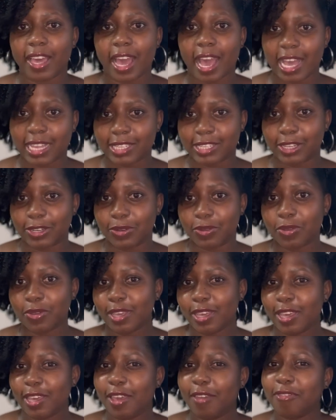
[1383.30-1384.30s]
arsenal.
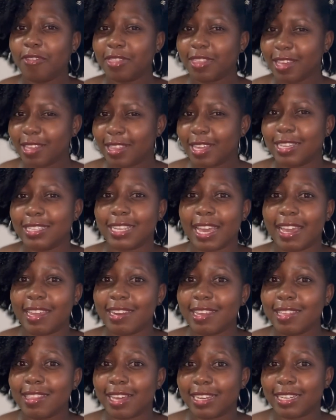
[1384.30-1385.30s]
If you think there's
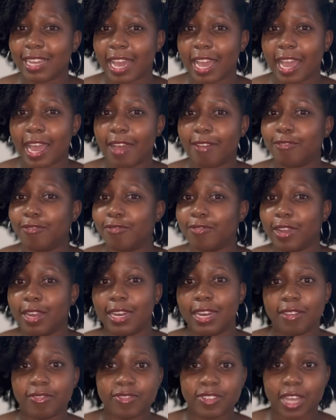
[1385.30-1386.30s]
any that I have
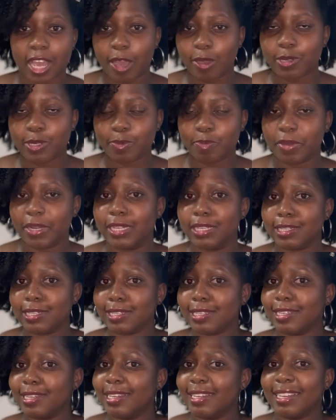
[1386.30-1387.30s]
left out, please
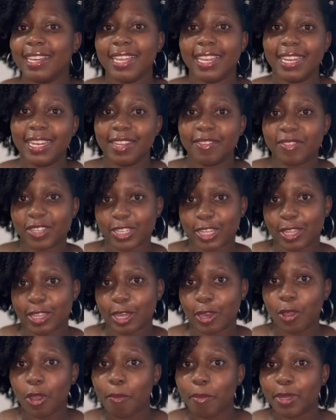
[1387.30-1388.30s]
leave it in the
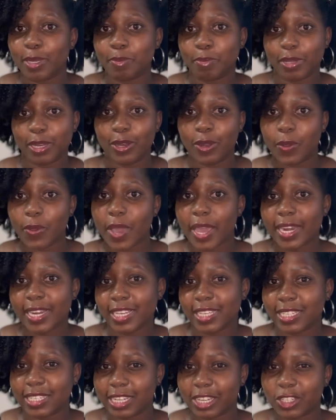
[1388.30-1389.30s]
comment below. Any
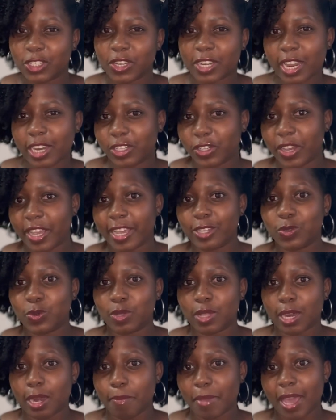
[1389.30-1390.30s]
essential natural hair tool
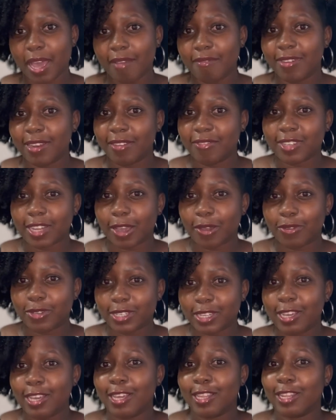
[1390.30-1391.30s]
that I may have left out
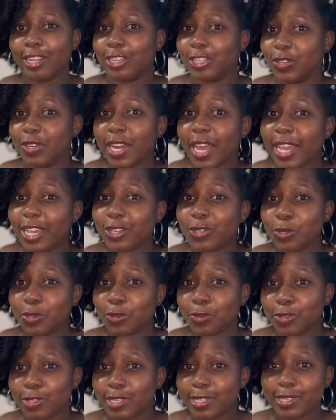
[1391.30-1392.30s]
that you like to
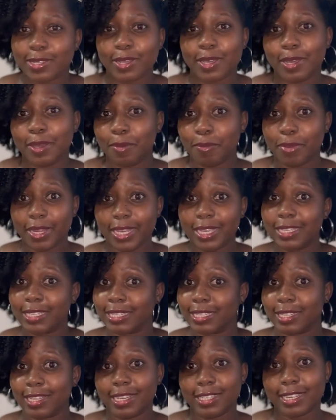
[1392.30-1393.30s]
use,
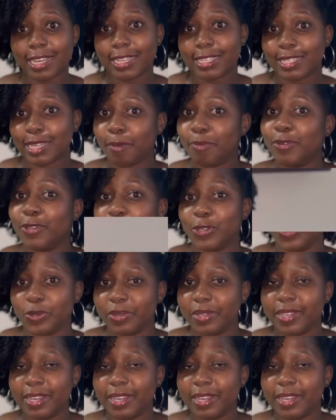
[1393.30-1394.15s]
please hit us up too.